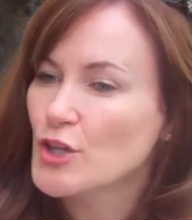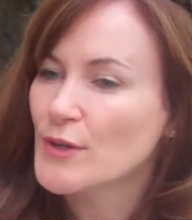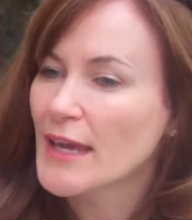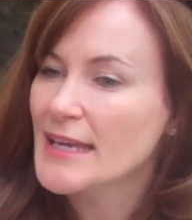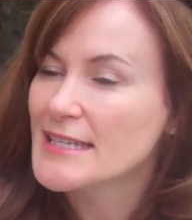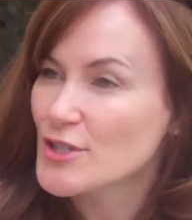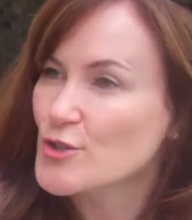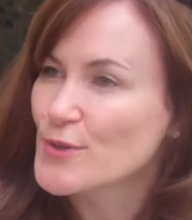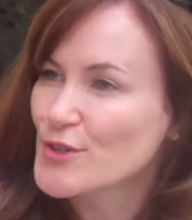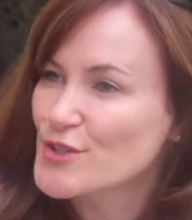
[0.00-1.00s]
UK
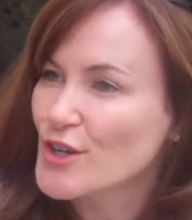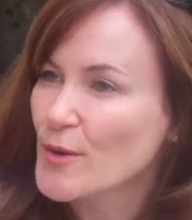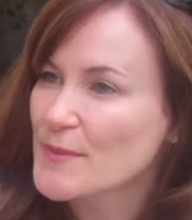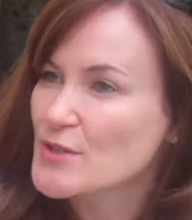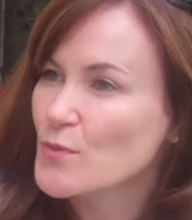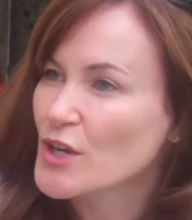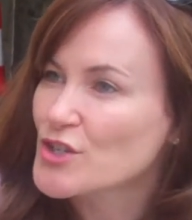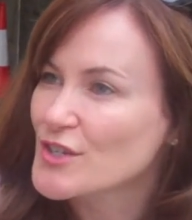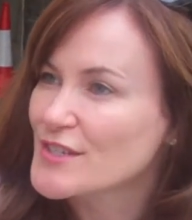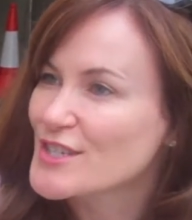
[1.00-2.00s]
distributors are coming to
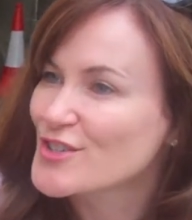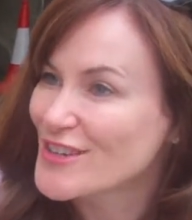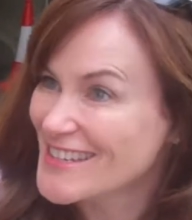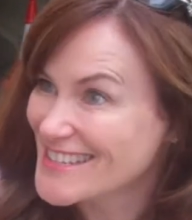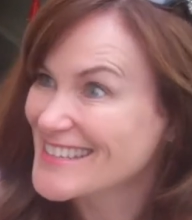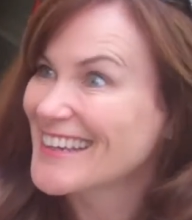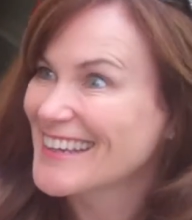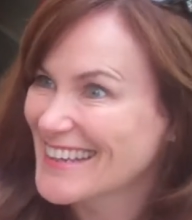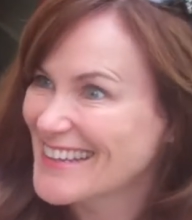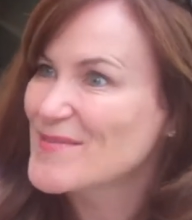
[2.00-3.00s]
watch it, to screen oh, it, wow.
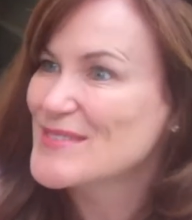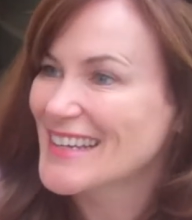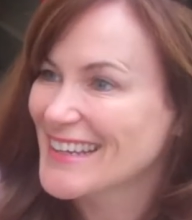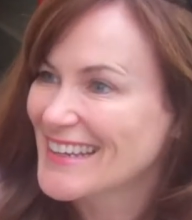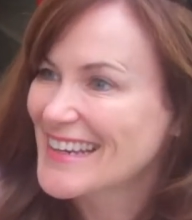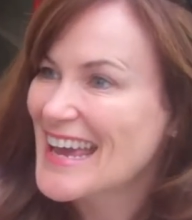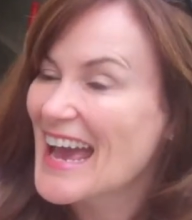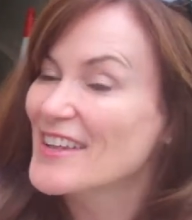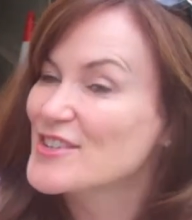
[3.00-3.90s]
yeah, in Leipzig. and